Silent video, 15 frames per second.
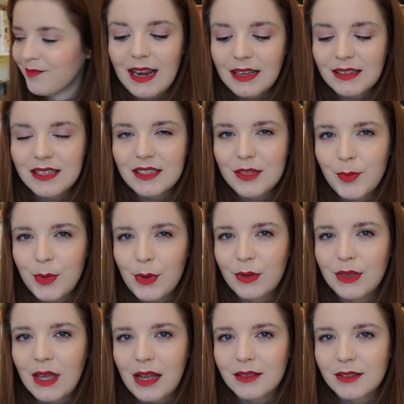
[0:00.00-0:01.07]
Next is a book
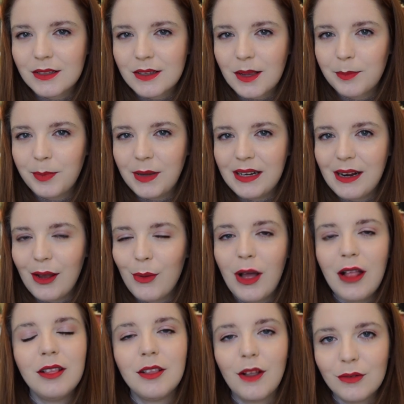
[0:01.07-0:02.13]
that's been out
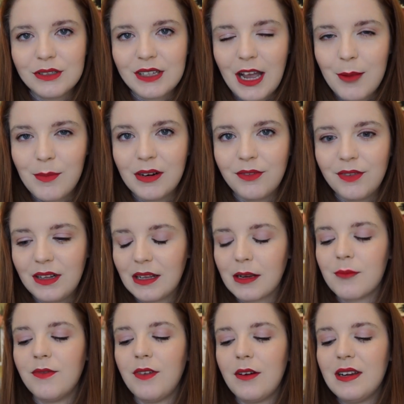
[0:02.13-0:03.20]
a long time and I feel like
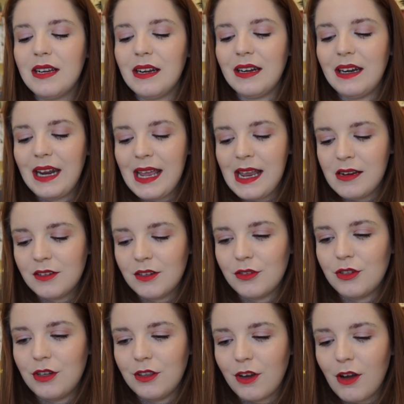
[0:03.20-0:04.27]
I'm very late
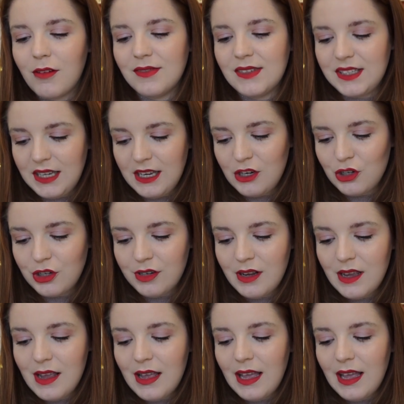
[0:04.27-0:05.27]
to the conversation,